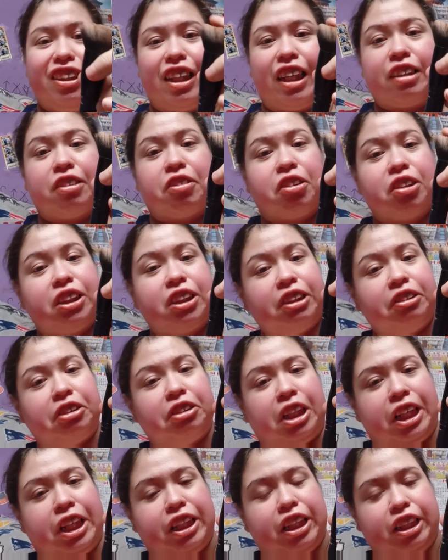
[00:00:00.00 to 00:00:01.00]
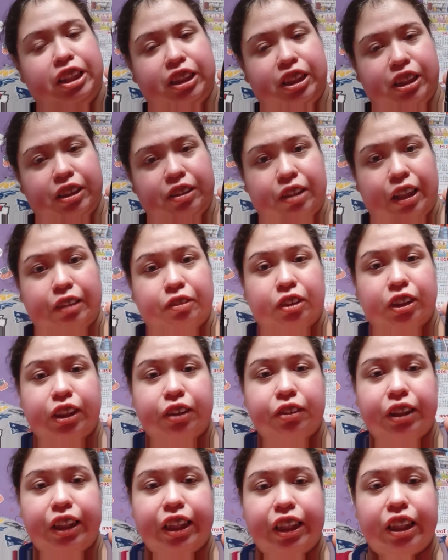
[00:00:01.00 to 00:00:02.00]
That's what you need. That's what
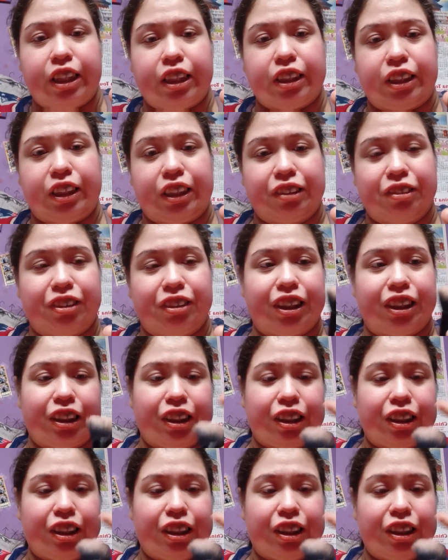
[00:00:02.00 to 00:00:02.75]
you need is use.